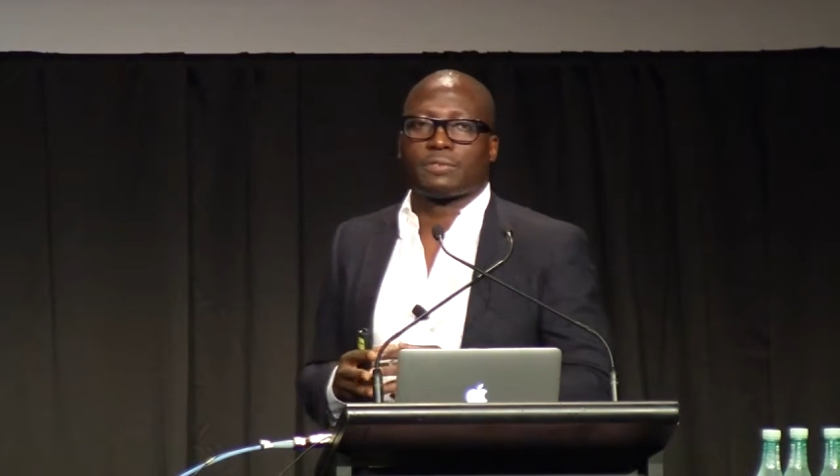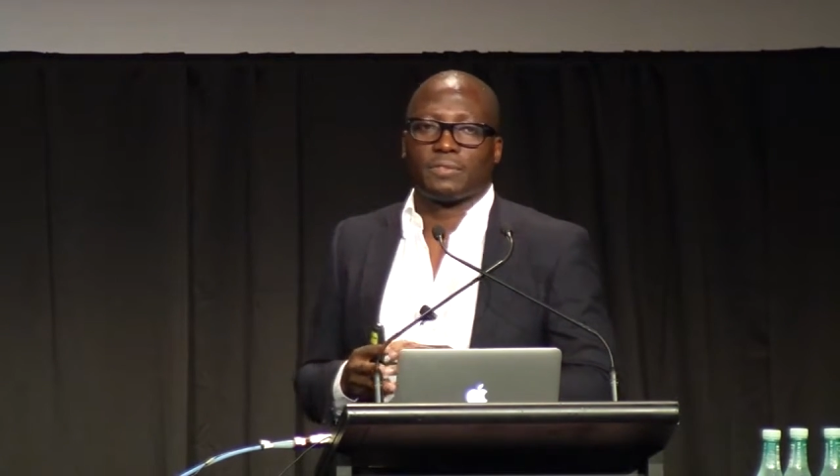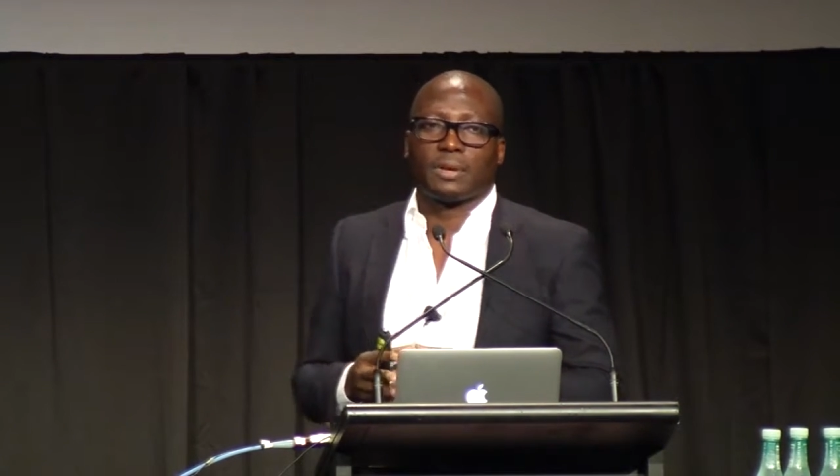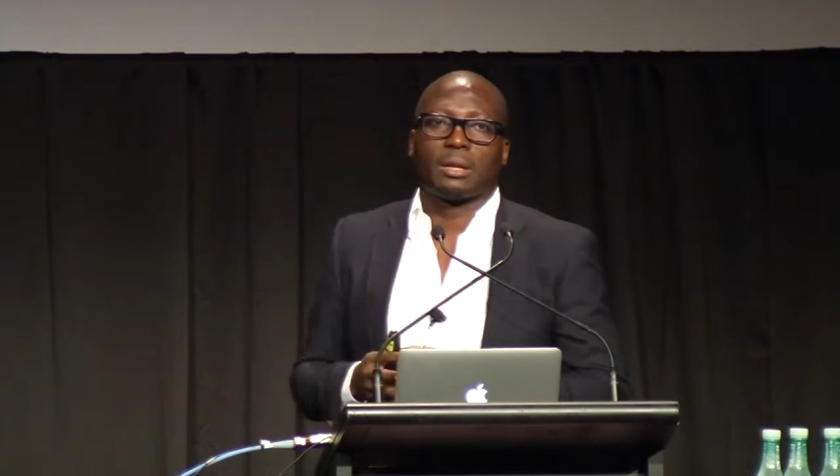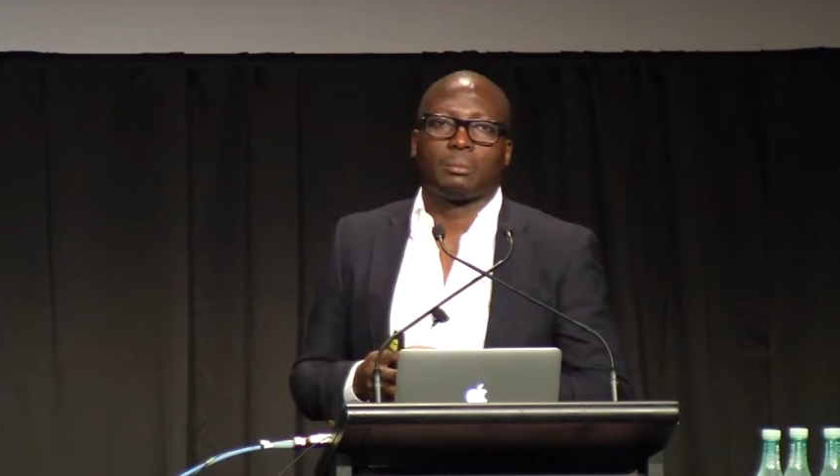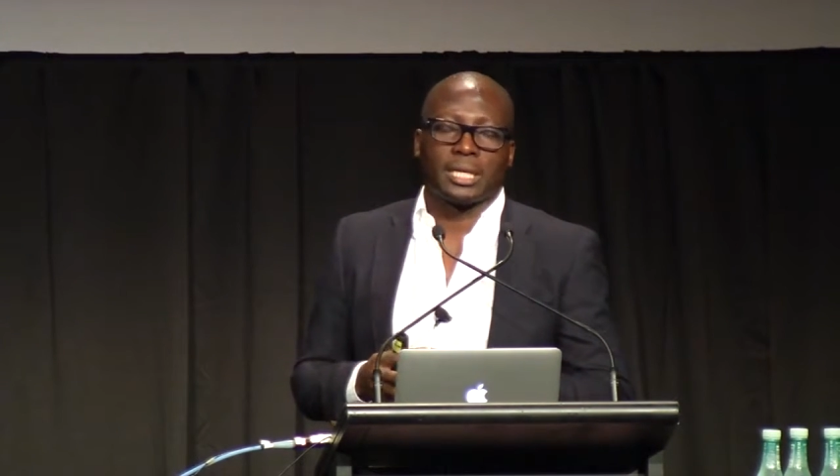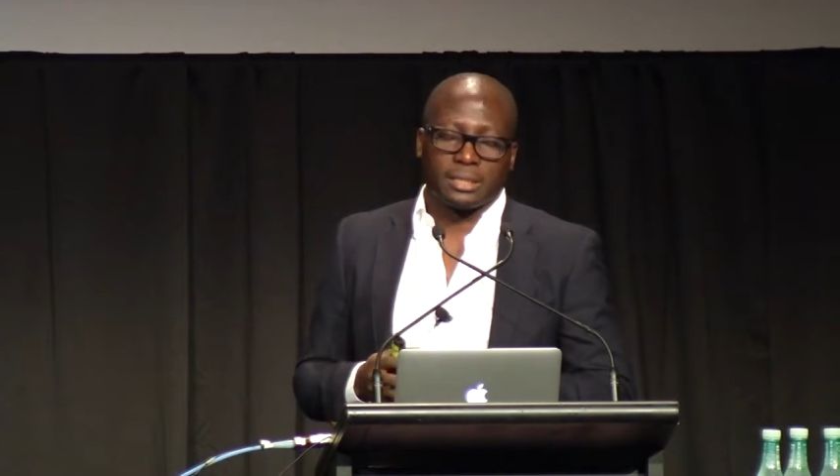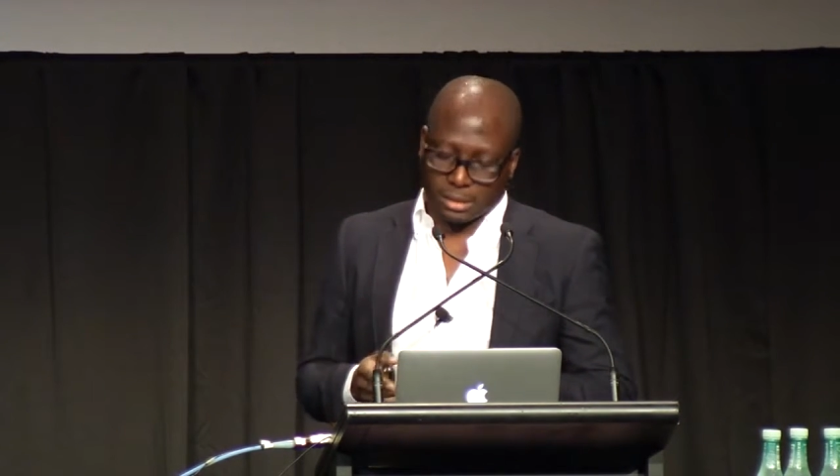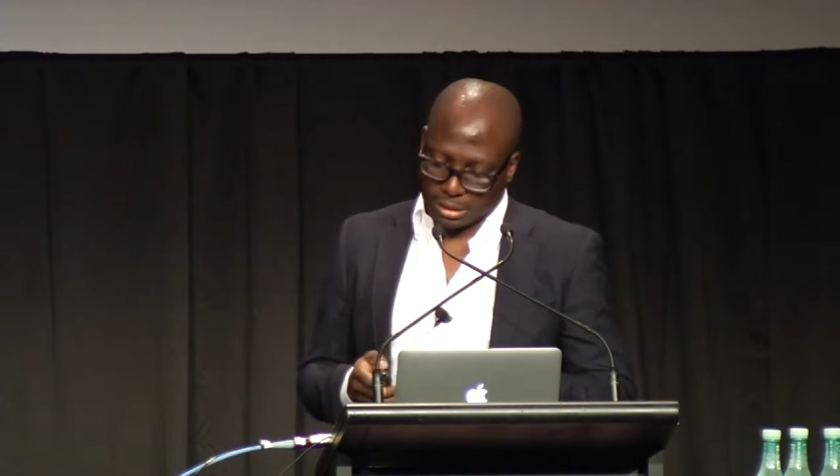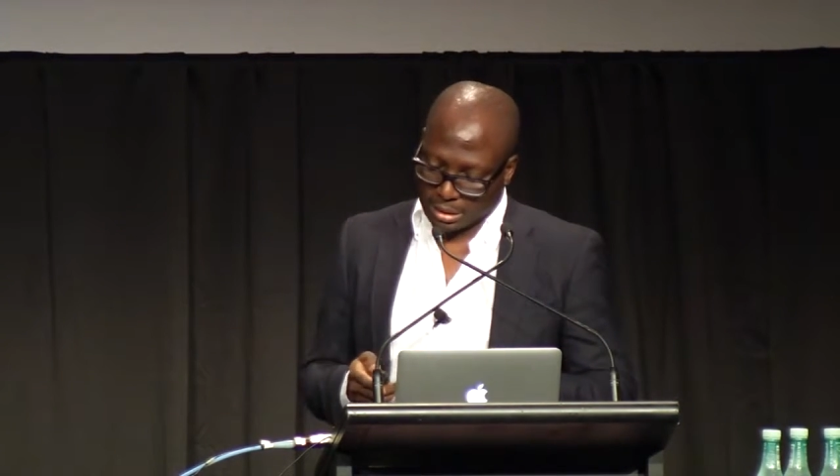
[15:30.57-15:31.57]
of
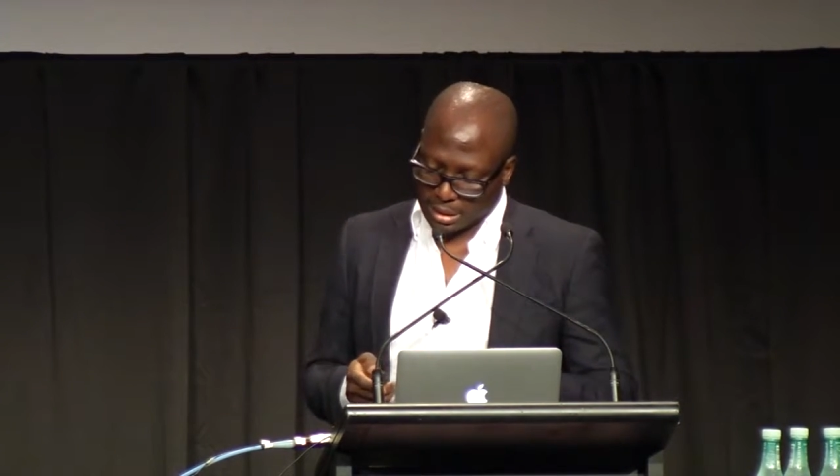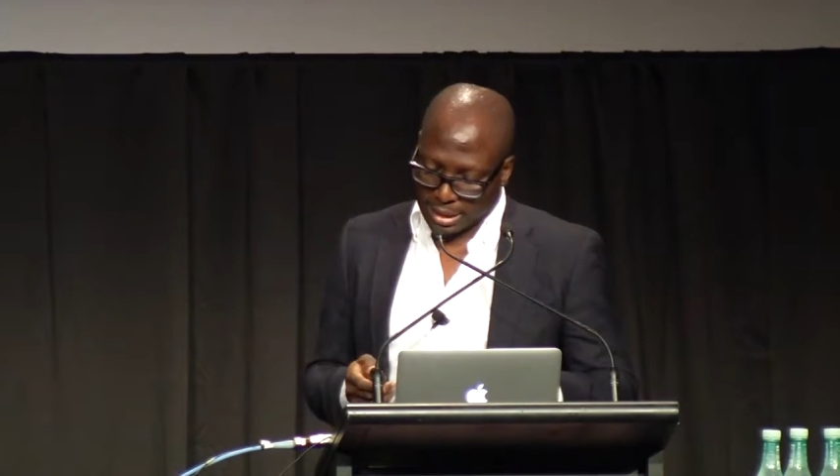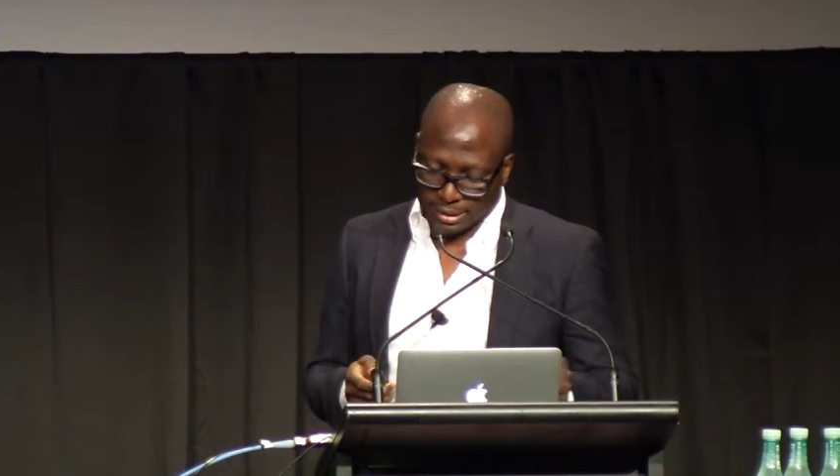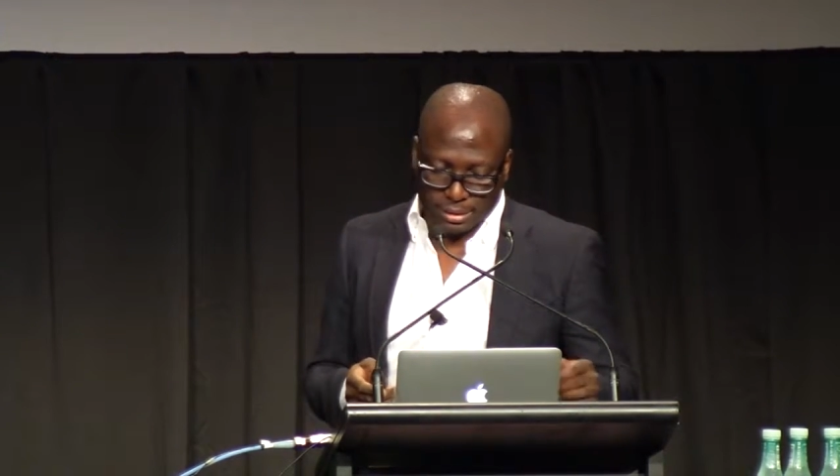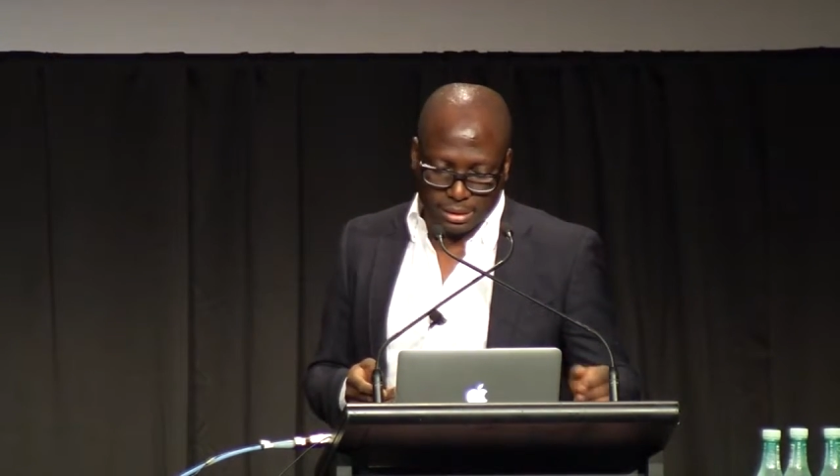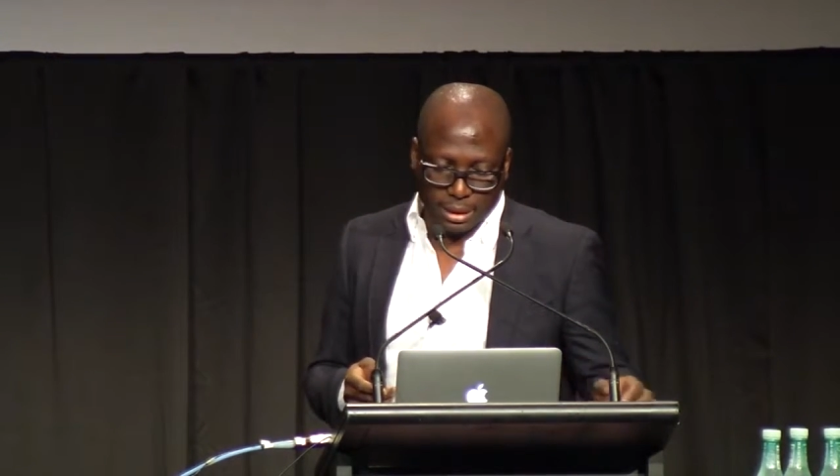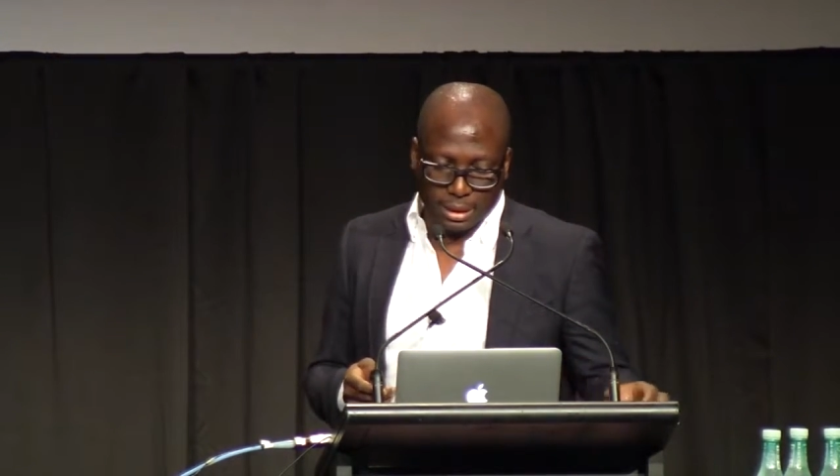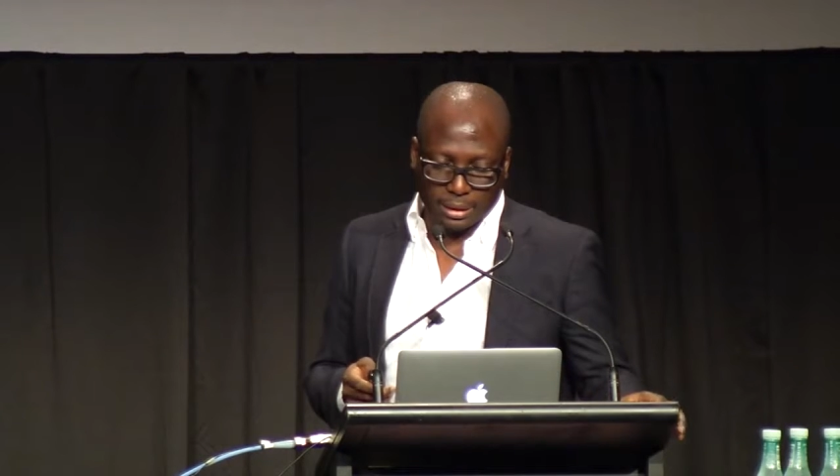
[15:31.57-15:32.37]
development in the next